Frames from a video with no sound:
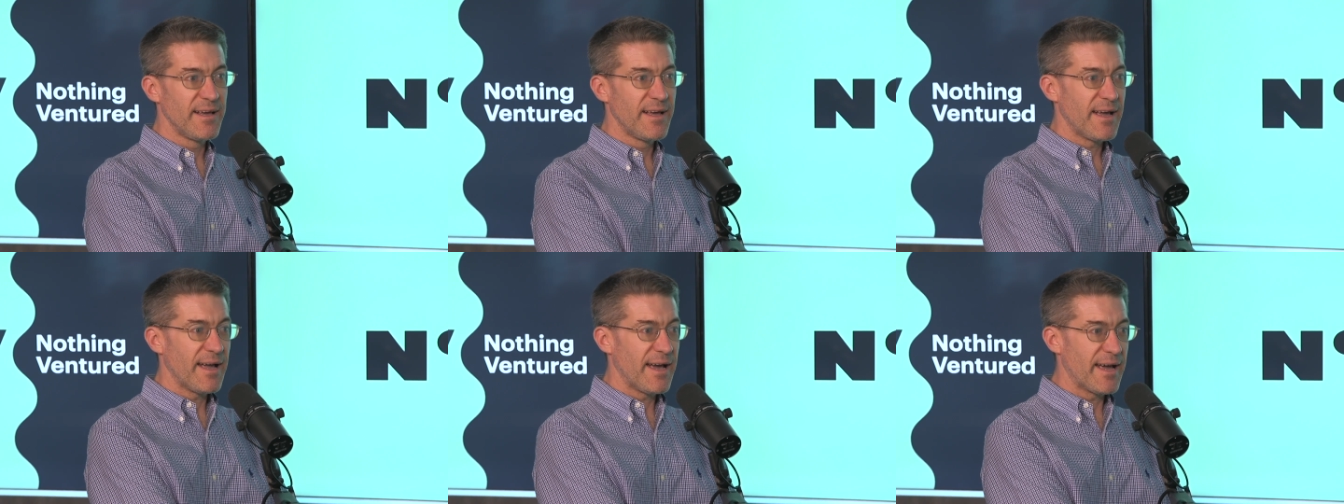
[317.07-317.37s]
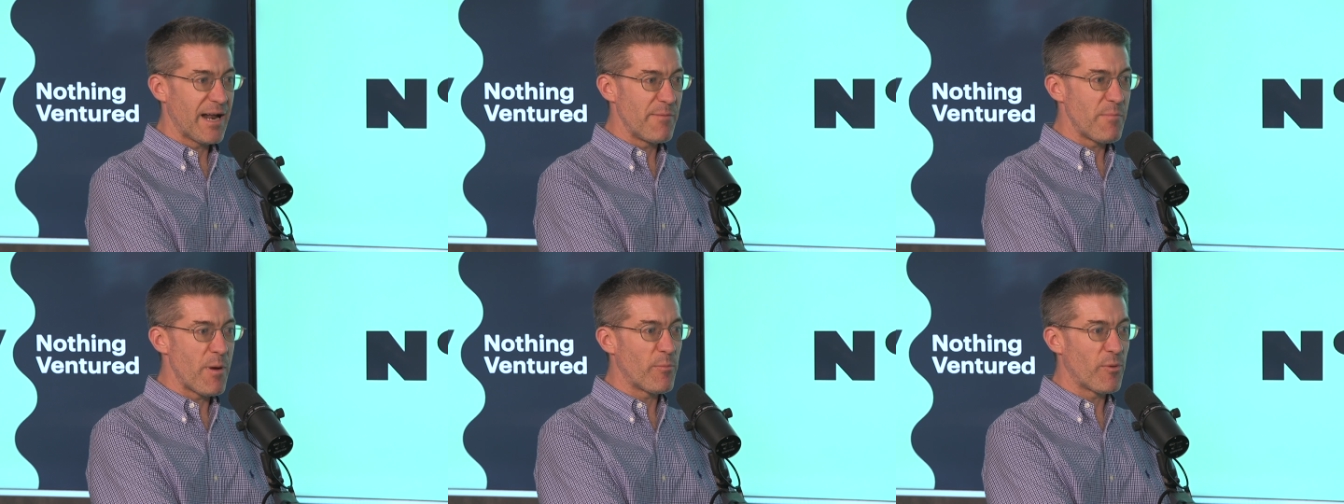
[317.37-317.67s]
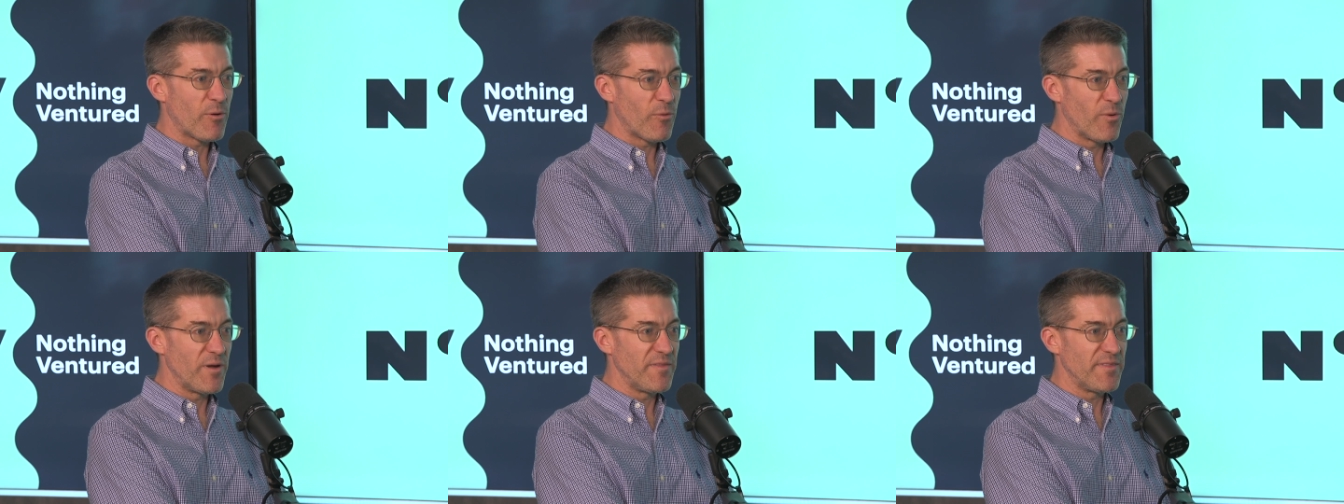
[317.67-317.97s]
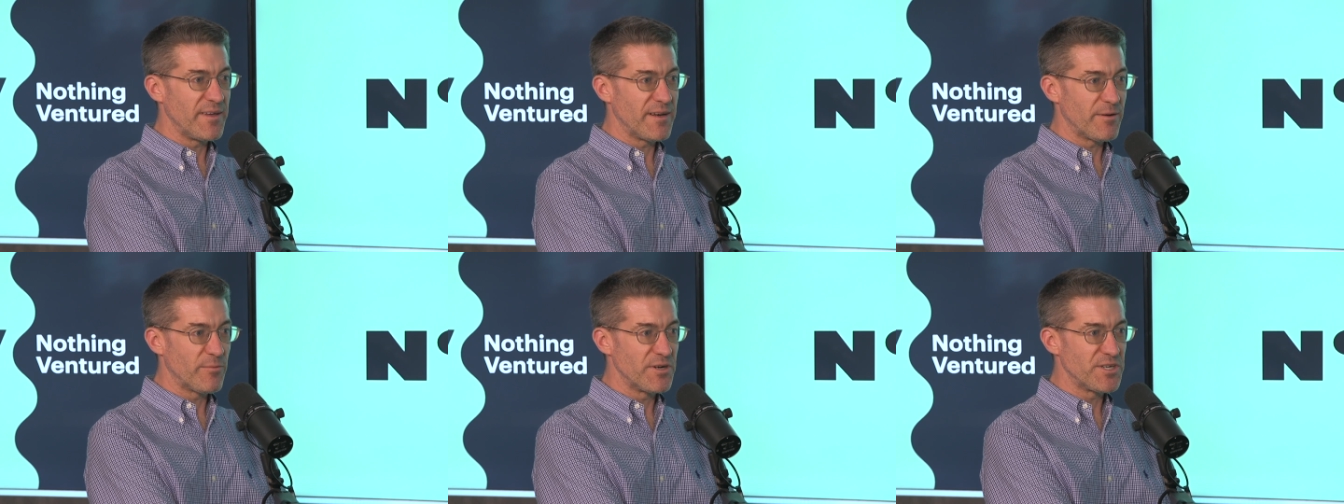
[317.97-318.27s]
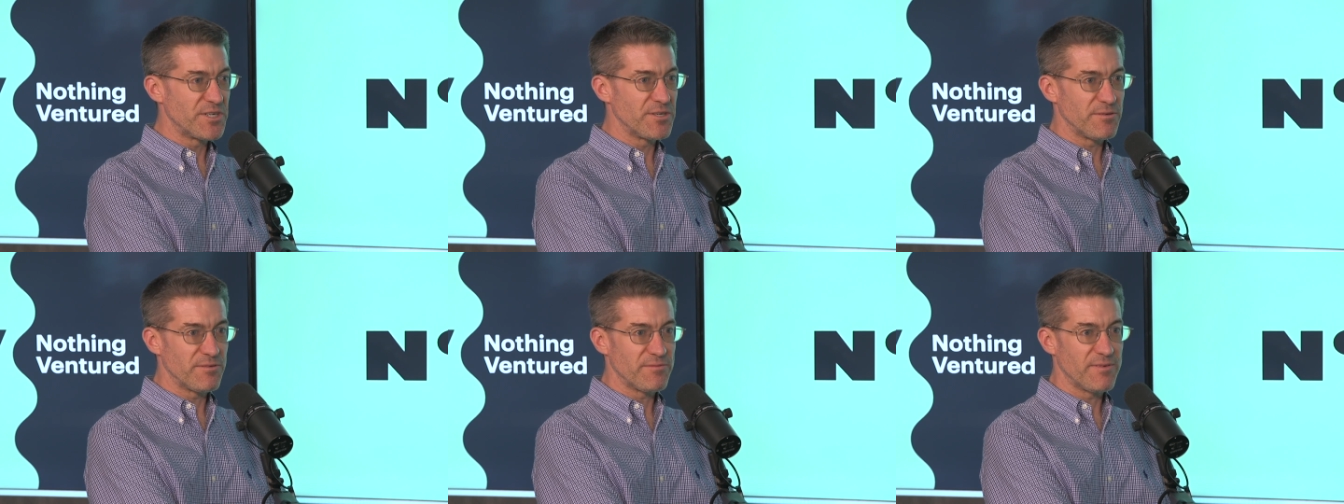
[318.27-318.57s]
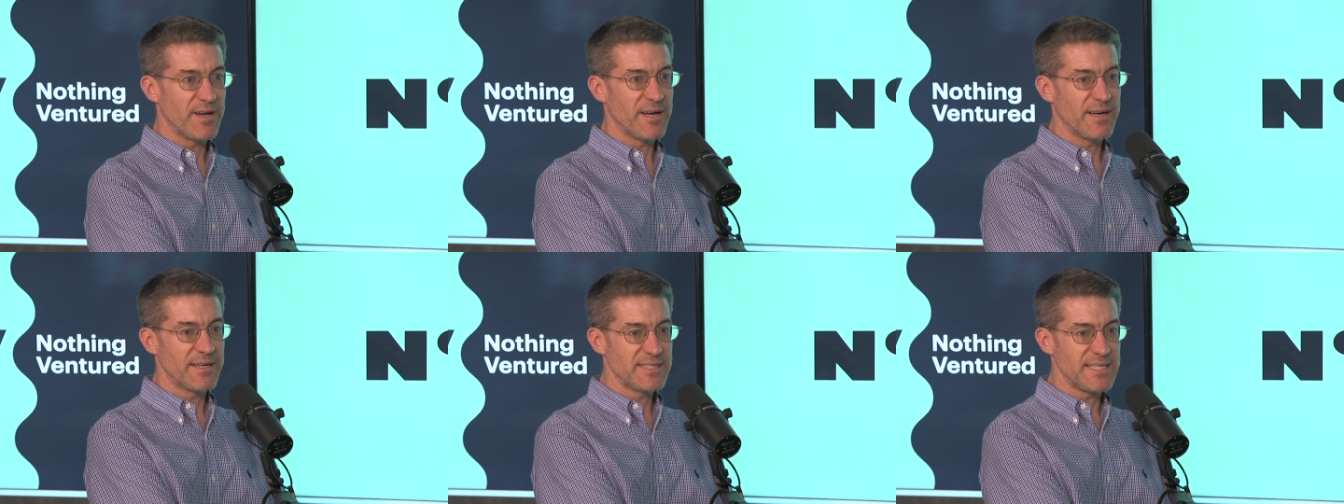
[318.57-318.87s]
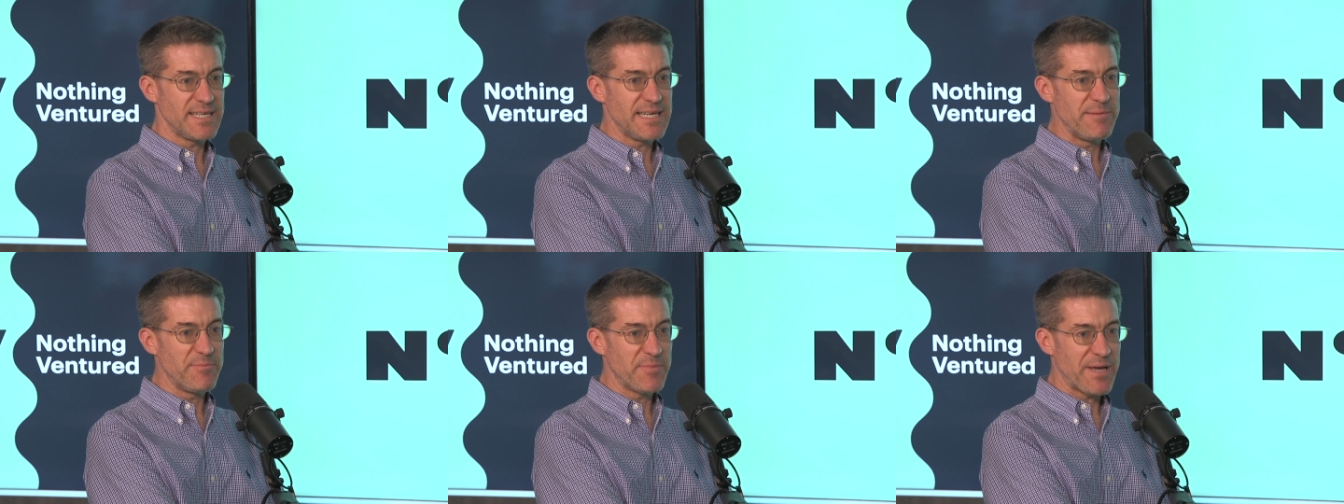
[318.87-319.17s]
And I remember when the original uh,
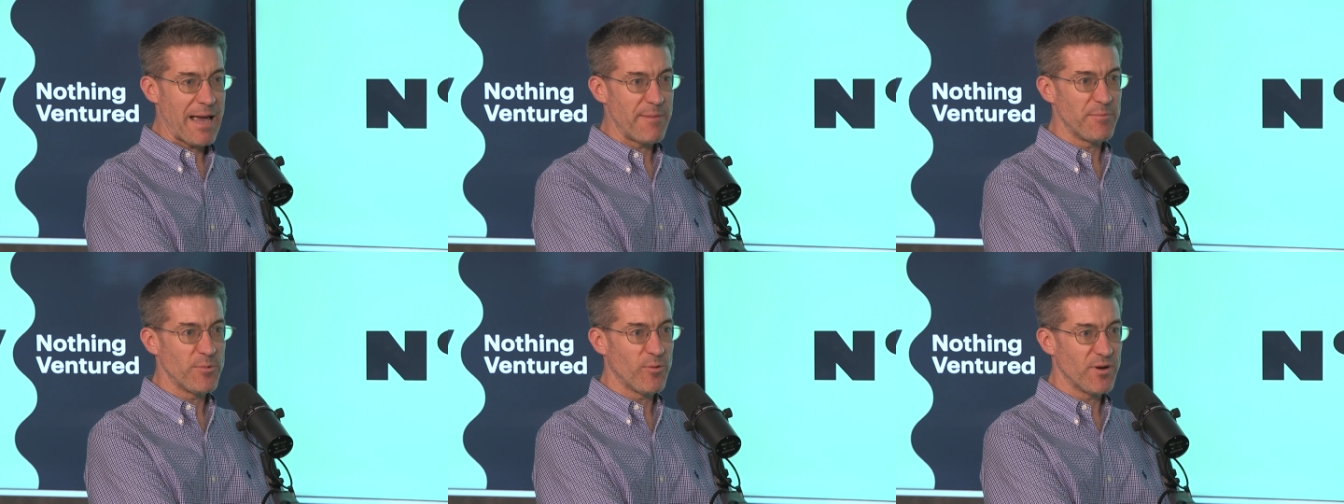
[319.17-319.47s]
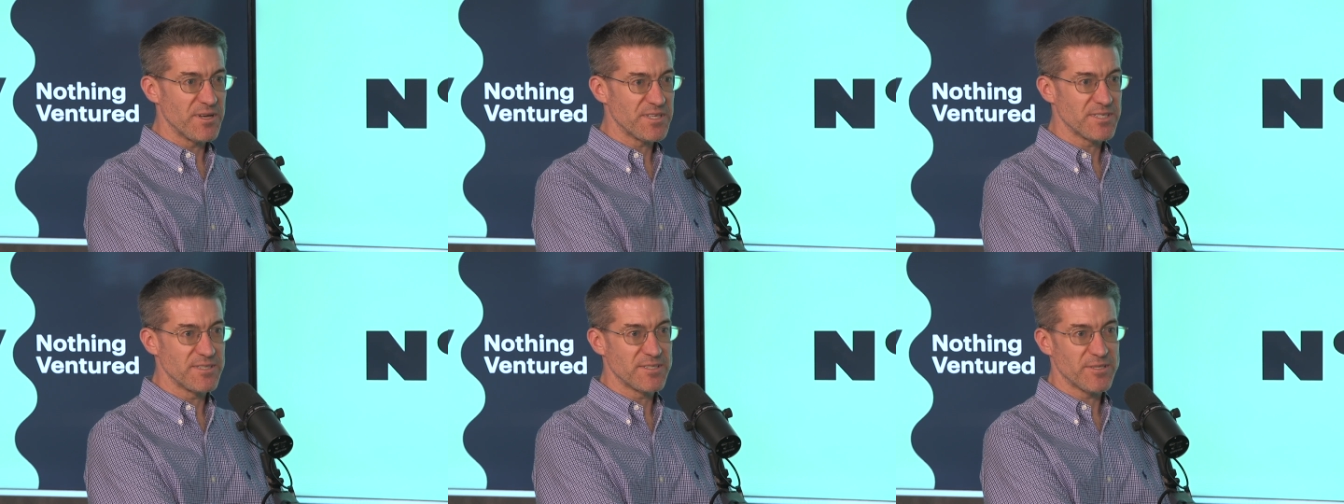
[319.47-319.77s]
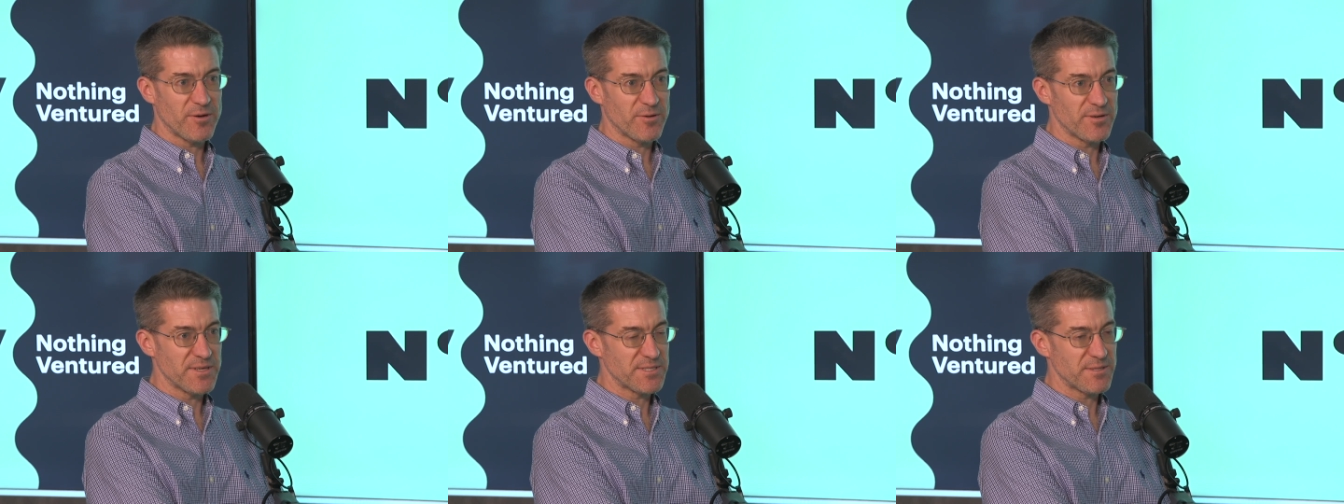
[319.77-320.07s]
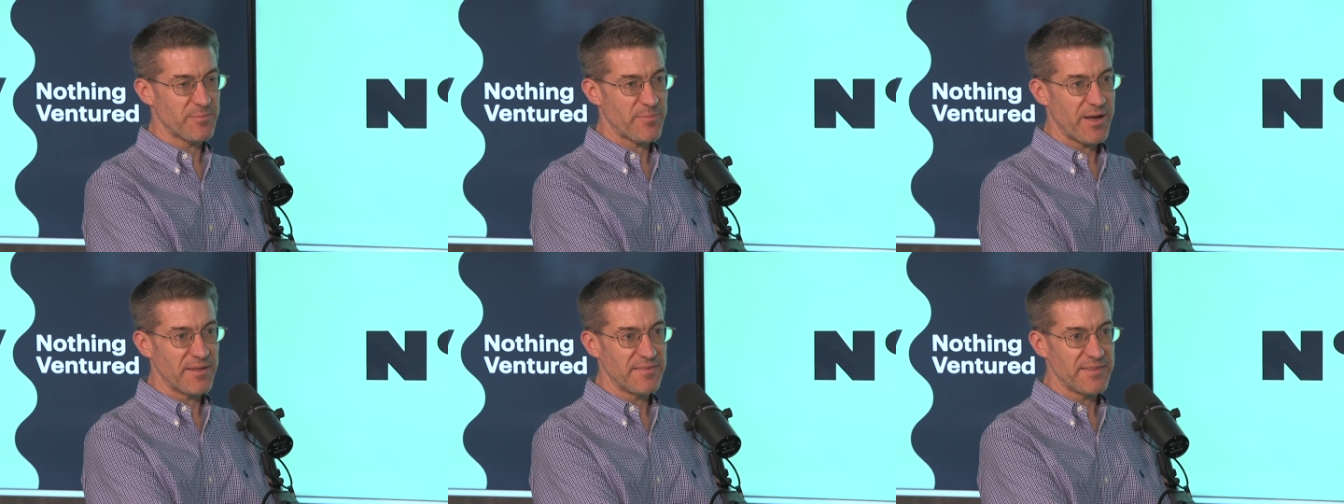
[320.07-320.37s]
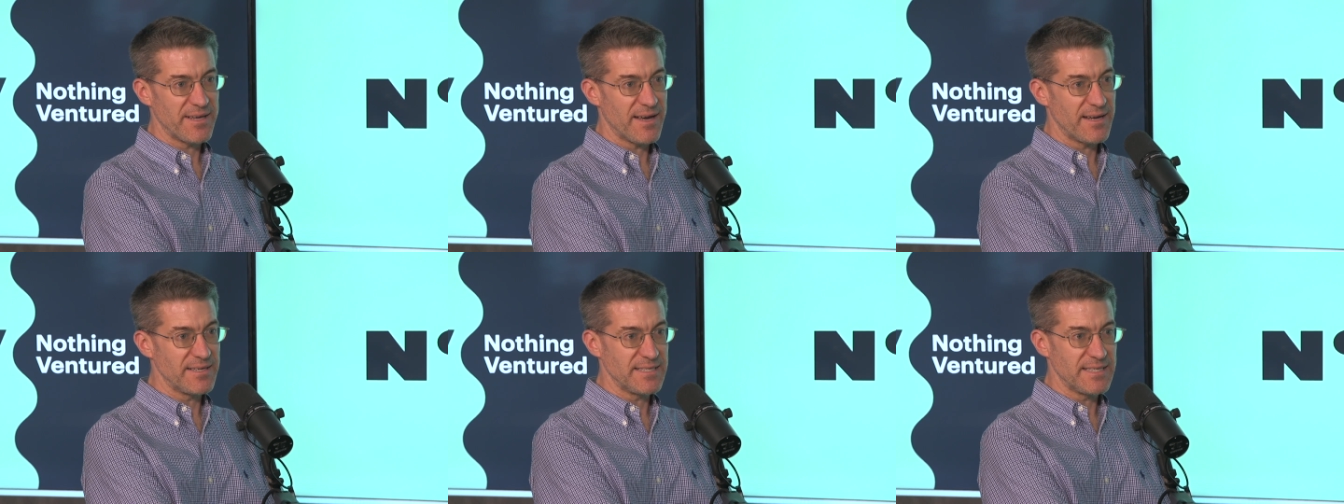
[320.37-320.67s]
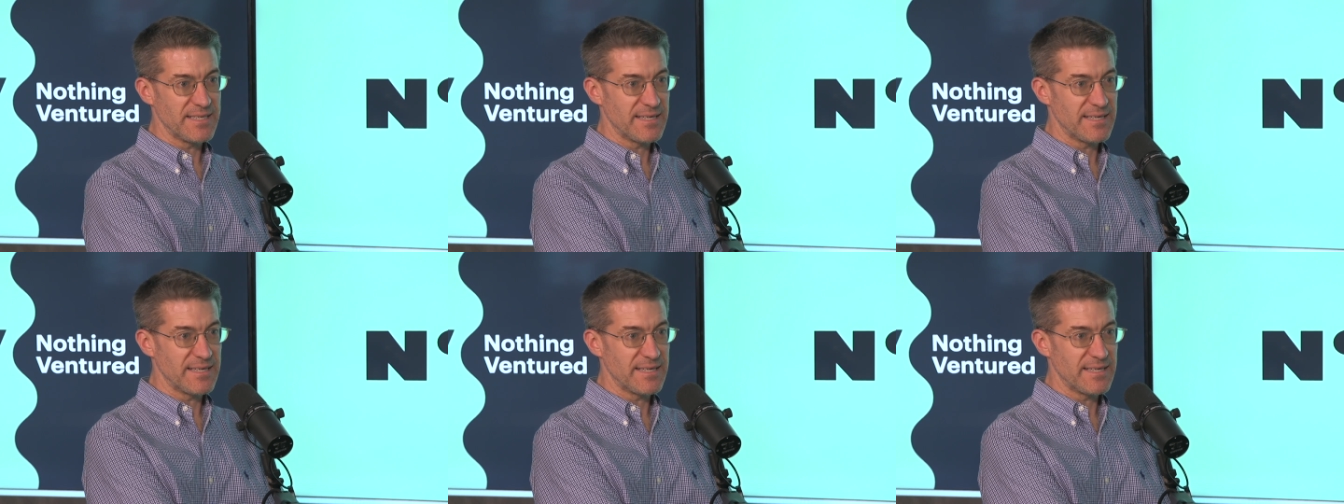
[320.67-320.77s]
team came to us and told us about the idea,